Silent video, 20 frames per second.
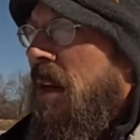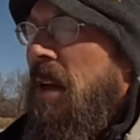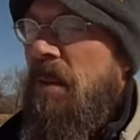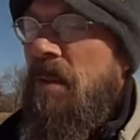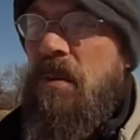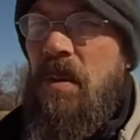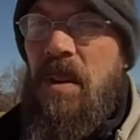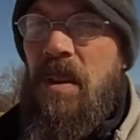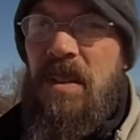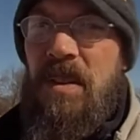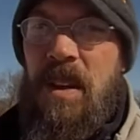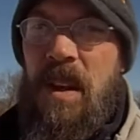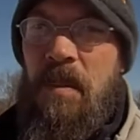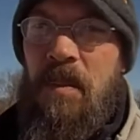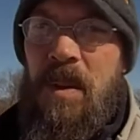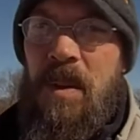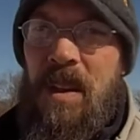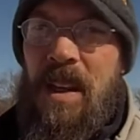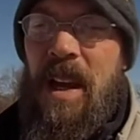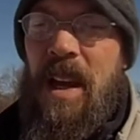I have some
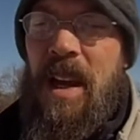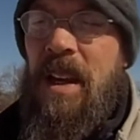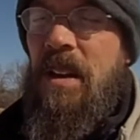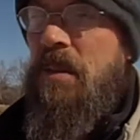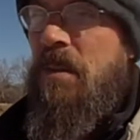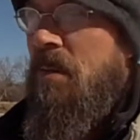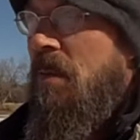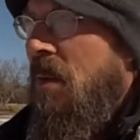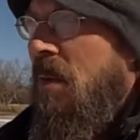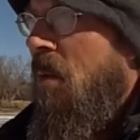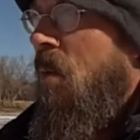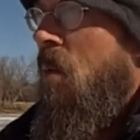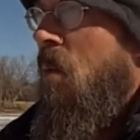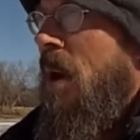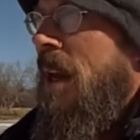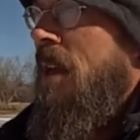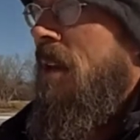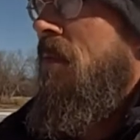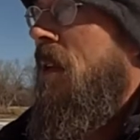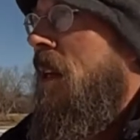kind of
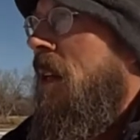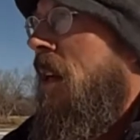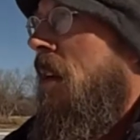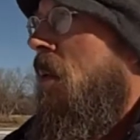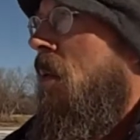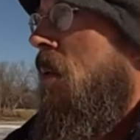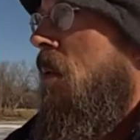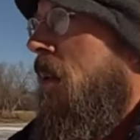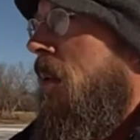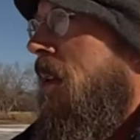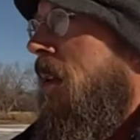way of getting a hold of